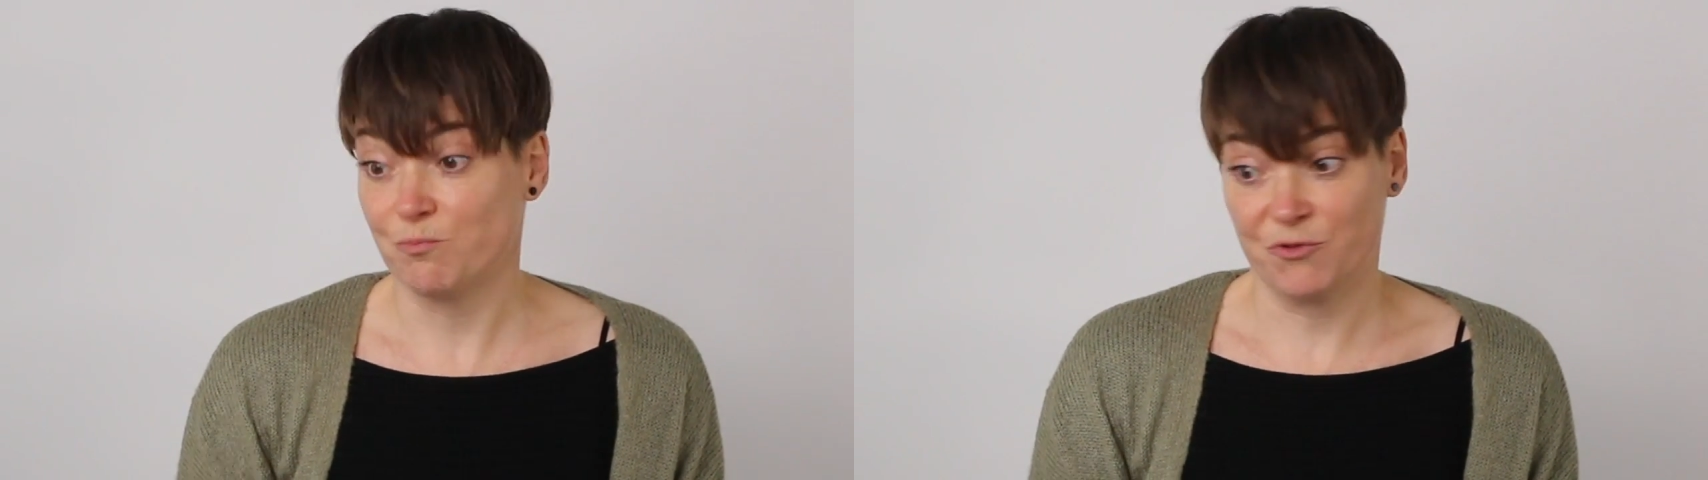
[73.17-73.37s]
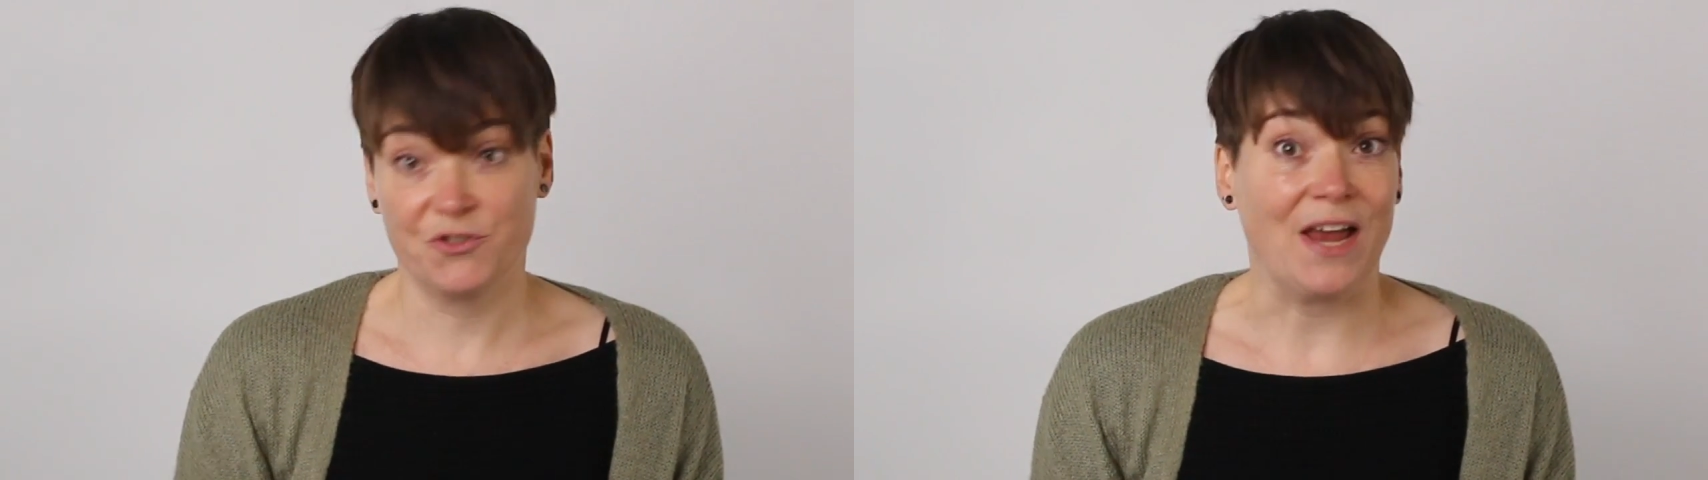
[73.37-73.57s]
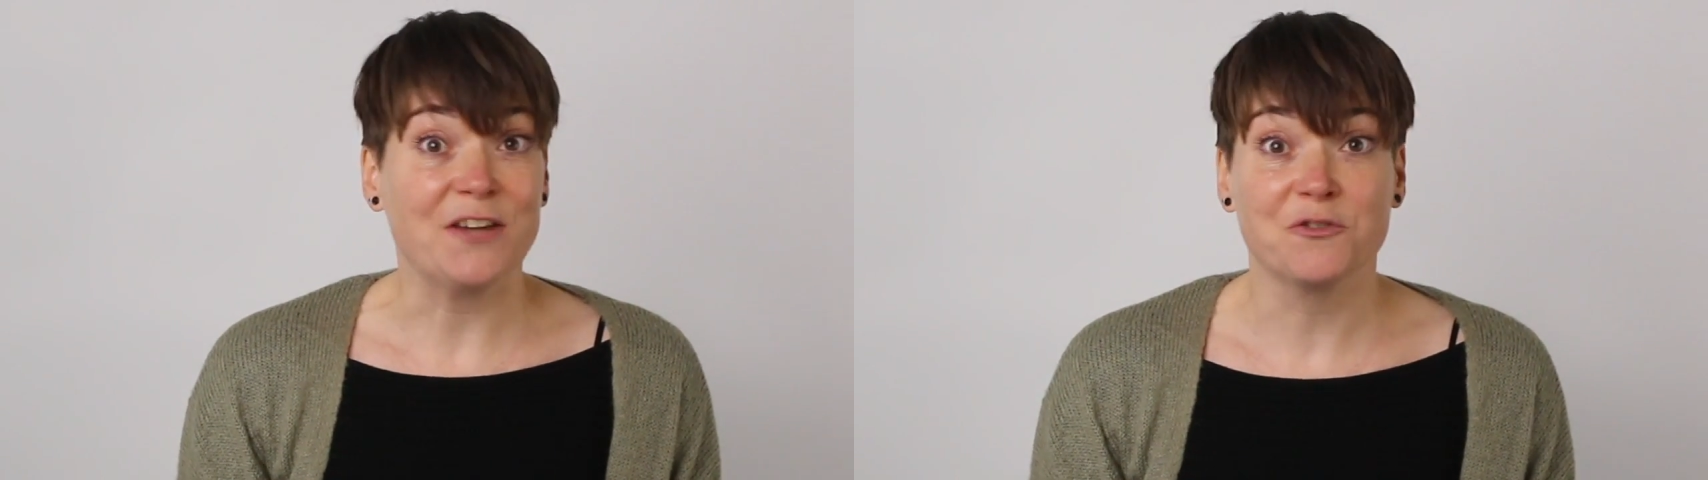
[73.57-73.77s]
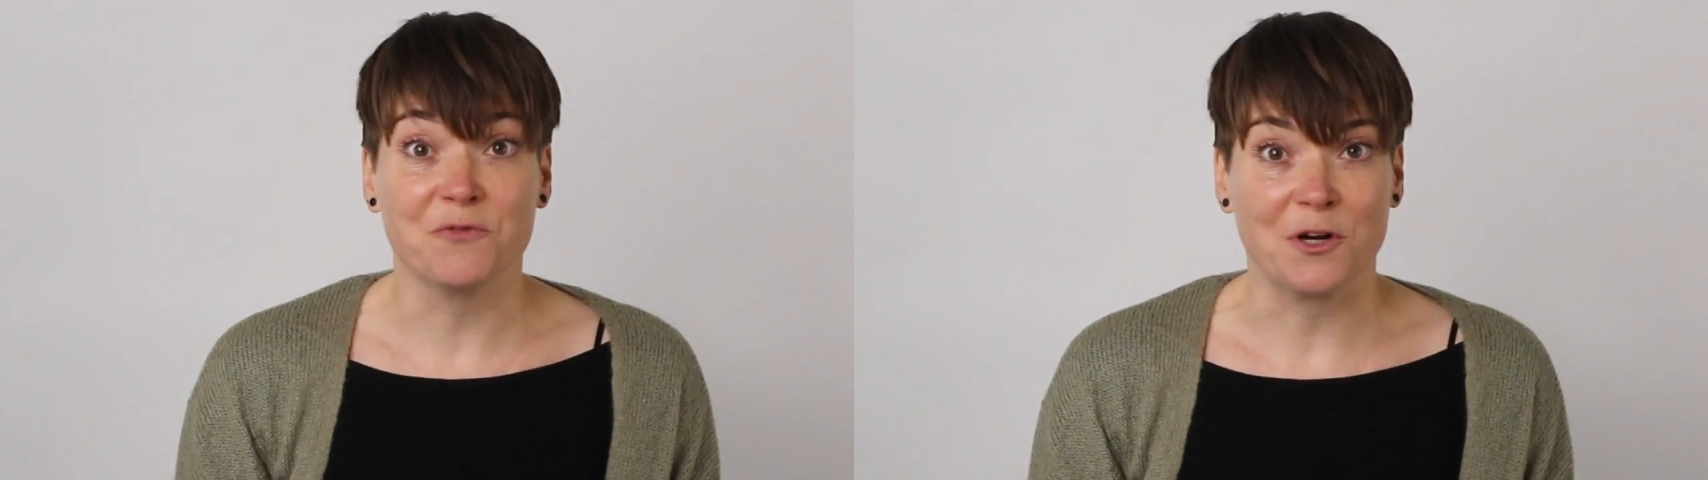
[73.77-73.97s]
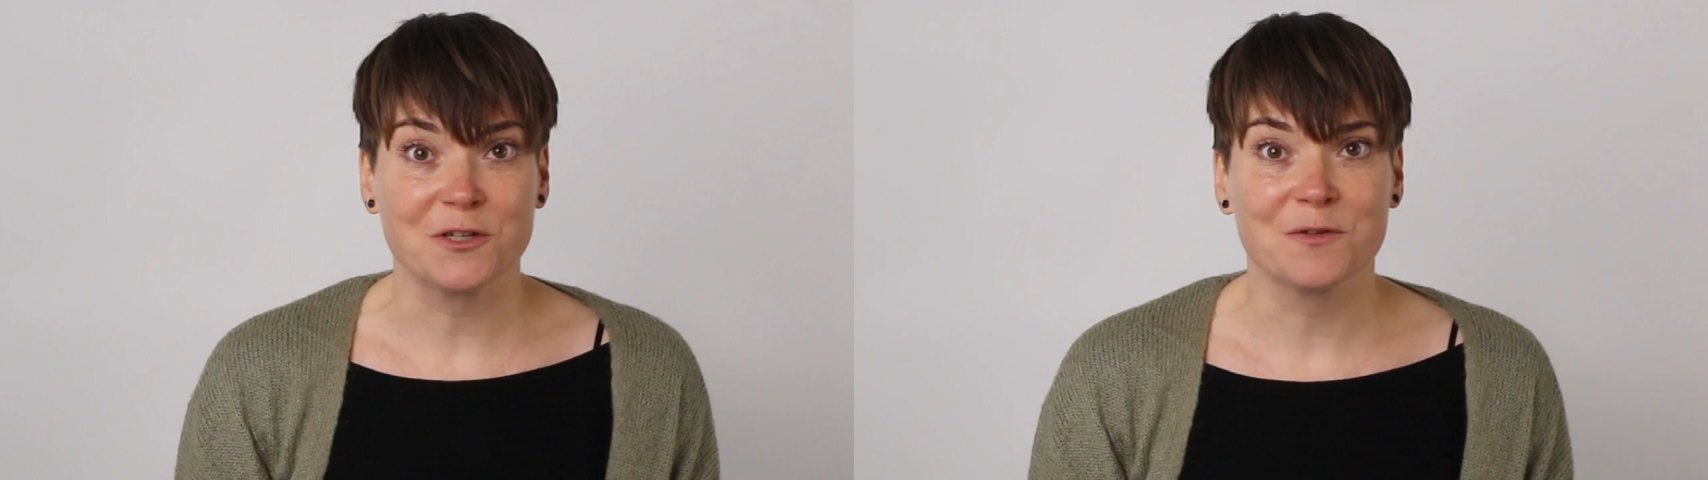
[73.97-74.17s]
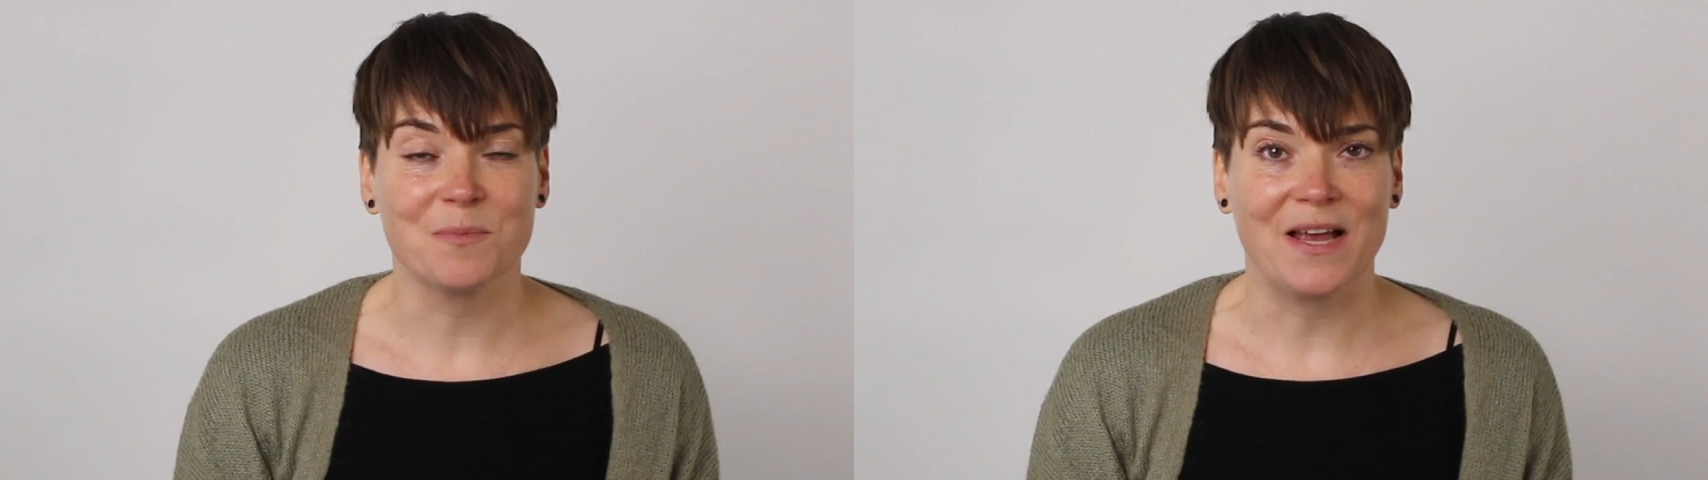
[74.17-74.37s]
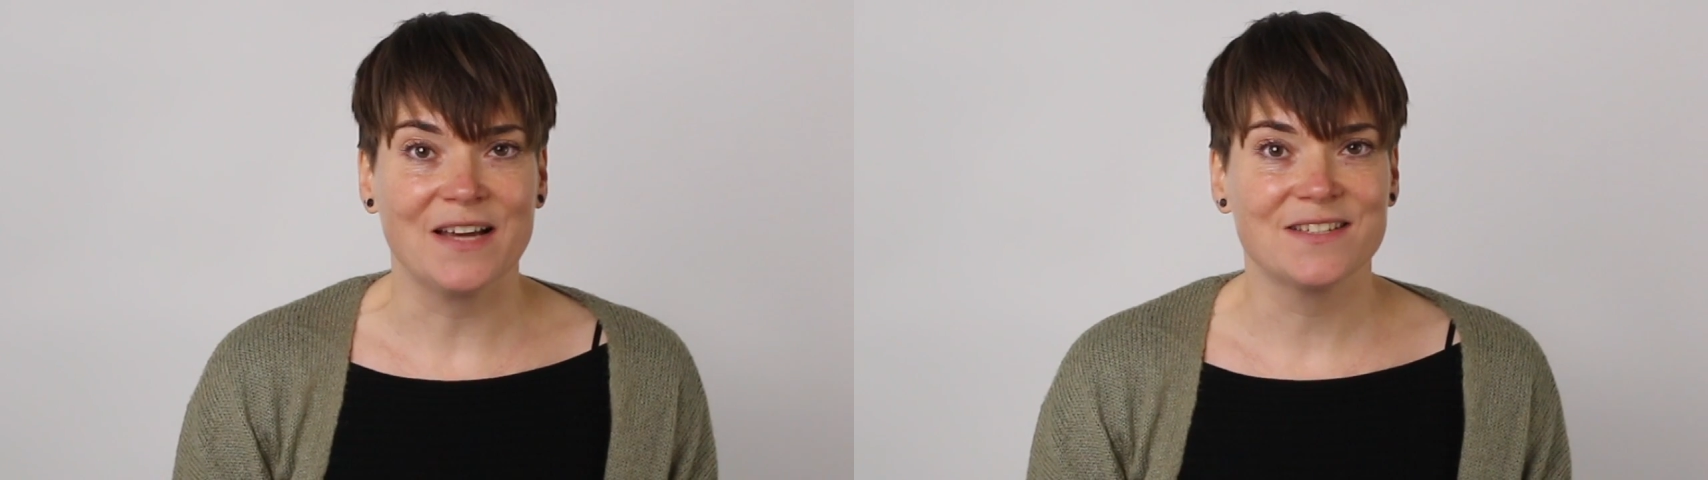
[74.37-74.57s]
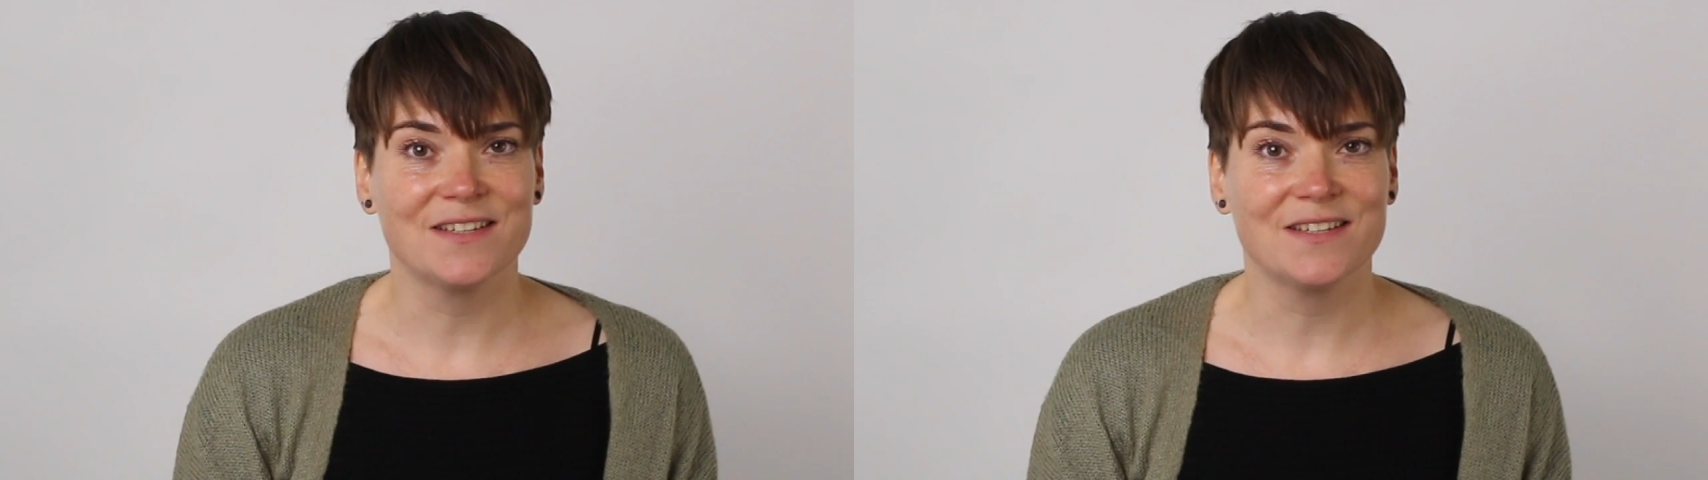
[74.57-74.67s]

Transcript: stash of art supplies,